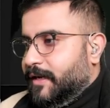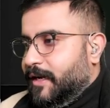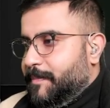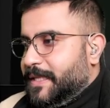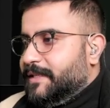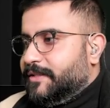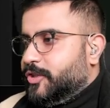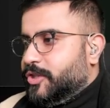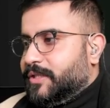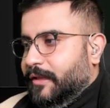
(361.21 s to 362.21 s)
But this
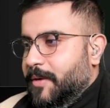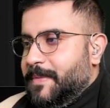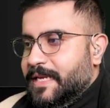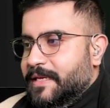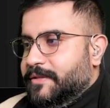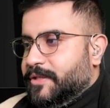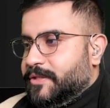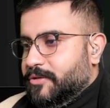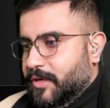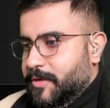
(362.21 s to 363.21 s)
is just a little bit easier
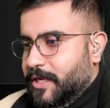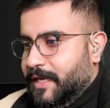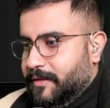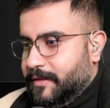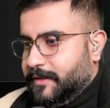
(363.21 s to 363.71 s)
to communicate